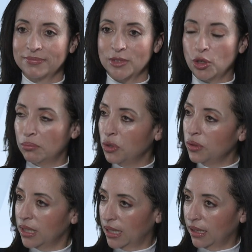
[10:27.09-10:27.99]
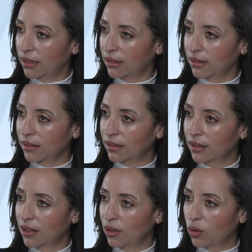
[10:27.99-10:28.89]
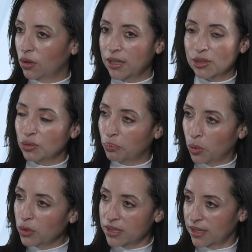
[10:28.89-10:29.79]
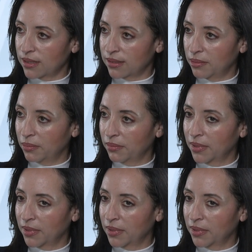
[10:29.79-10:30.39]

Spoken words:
community or a support system.